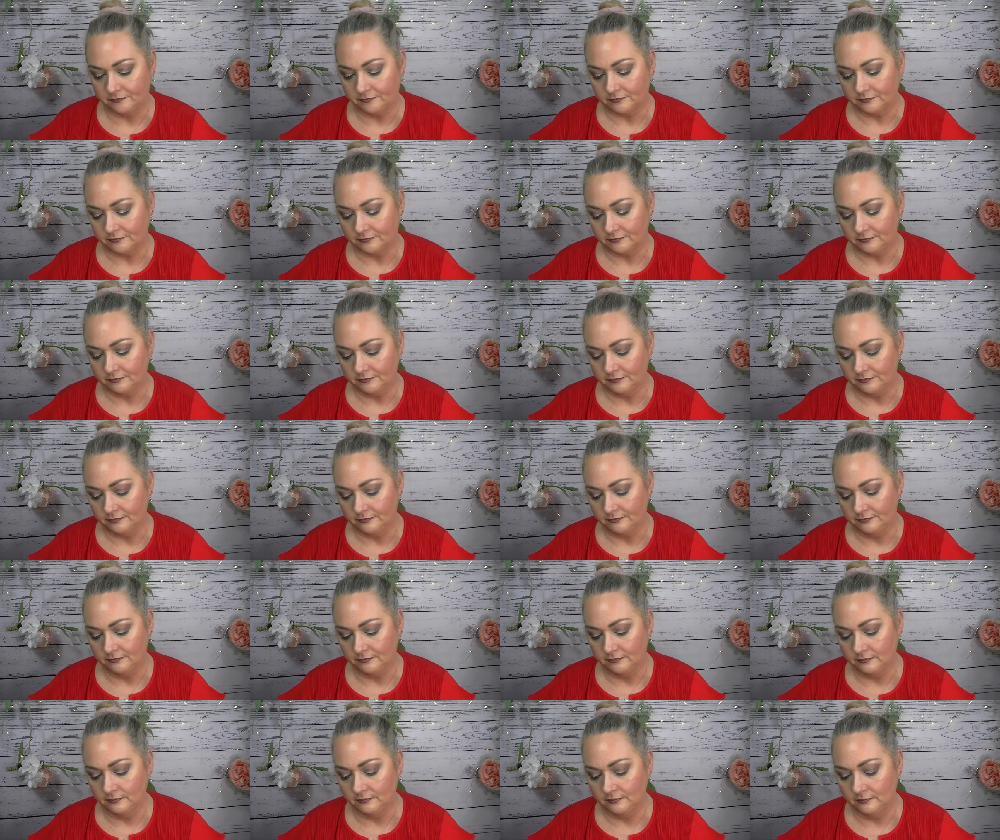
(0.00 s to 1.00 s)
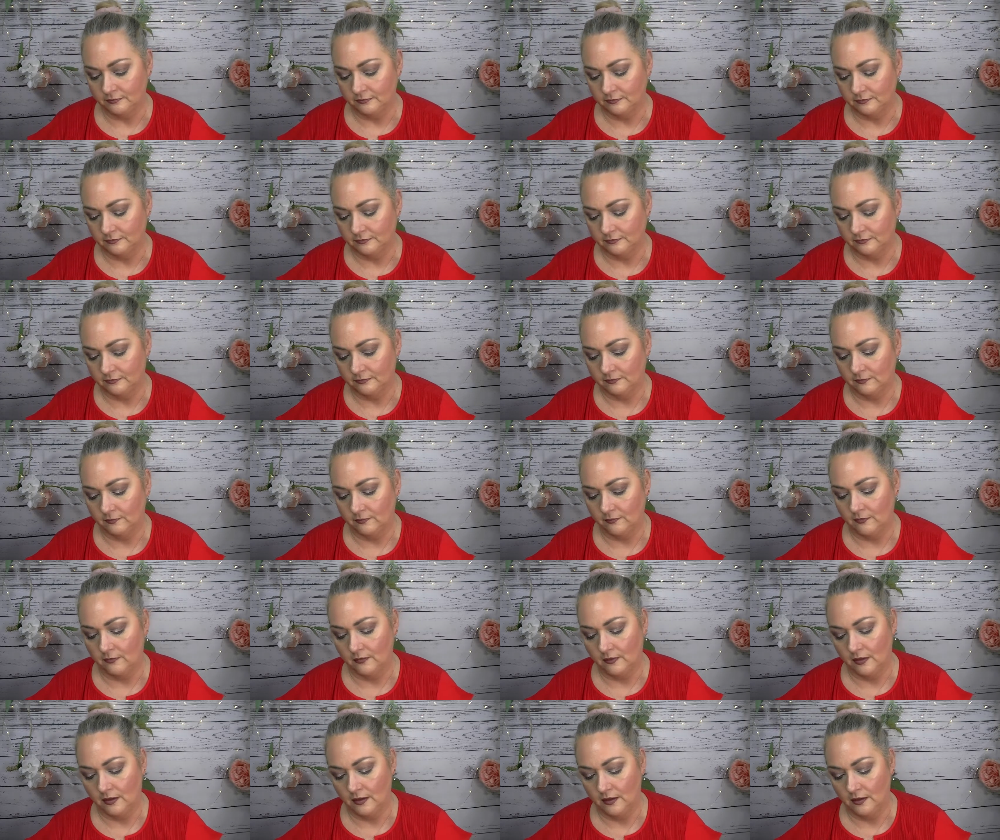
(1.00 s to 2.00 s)

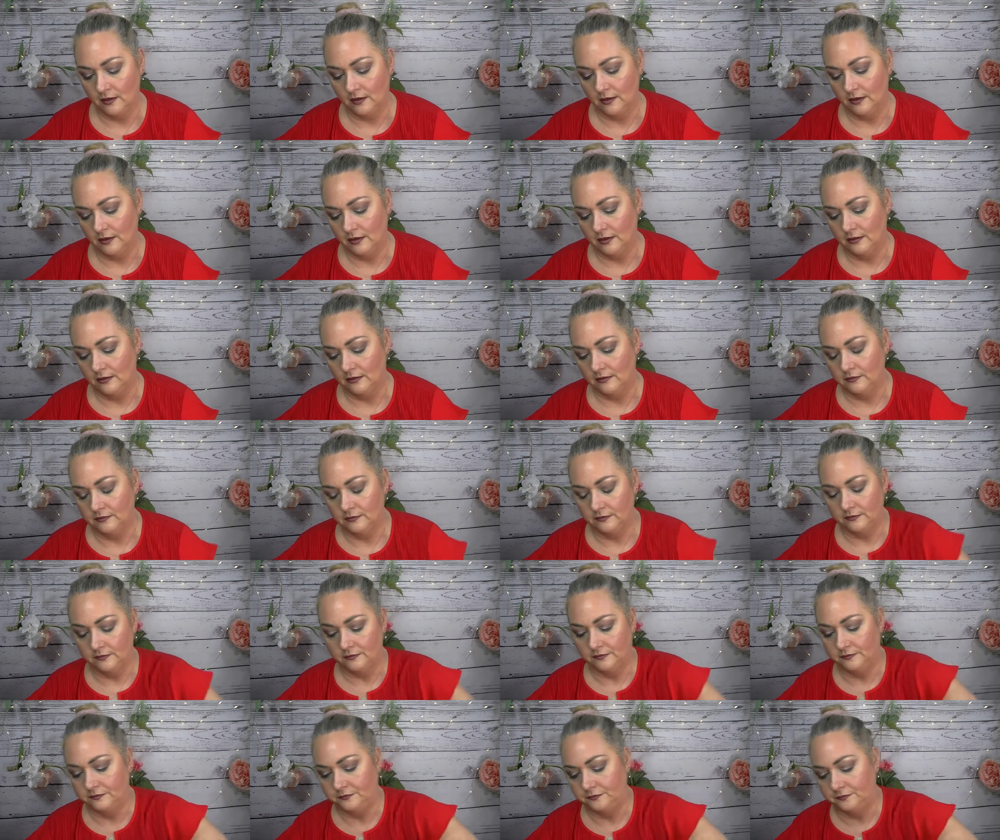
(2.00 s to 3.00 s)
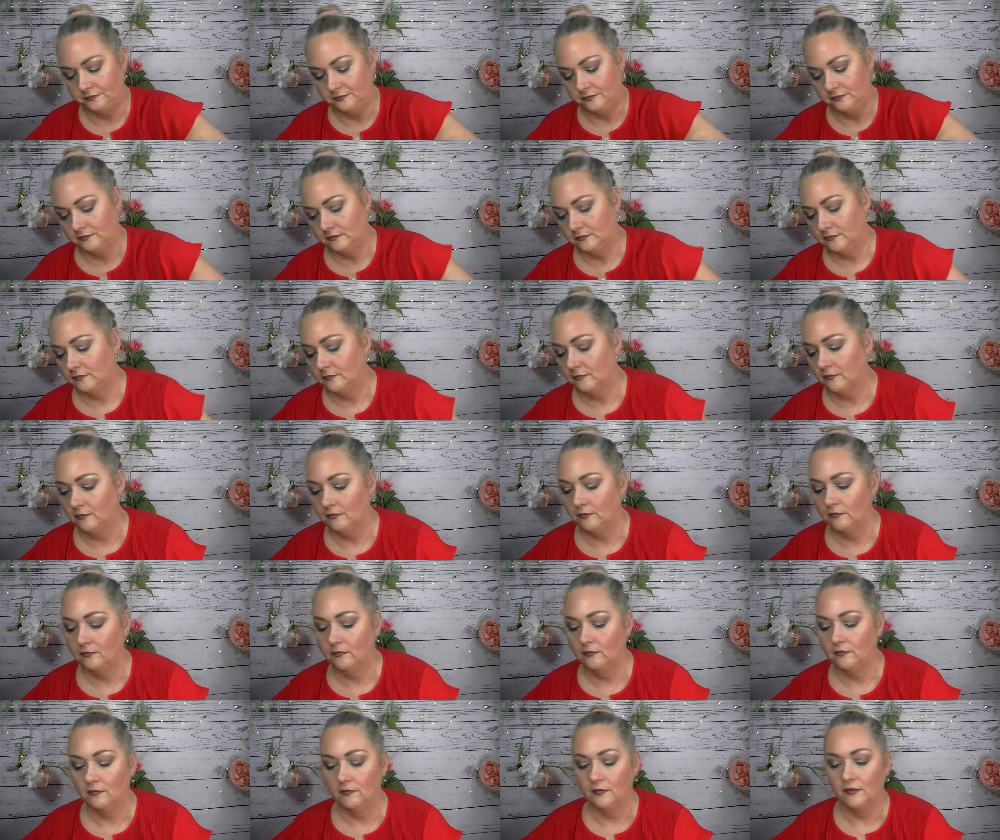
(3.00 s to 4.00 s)

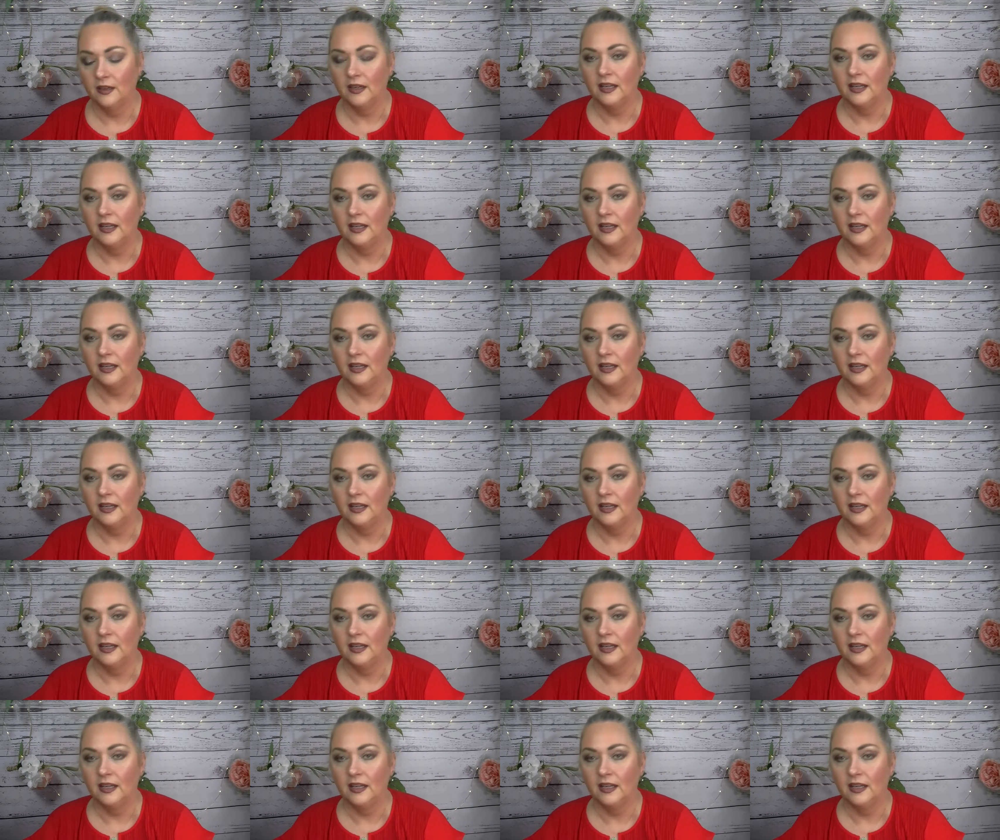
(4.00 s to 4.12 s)
Nobody speaks.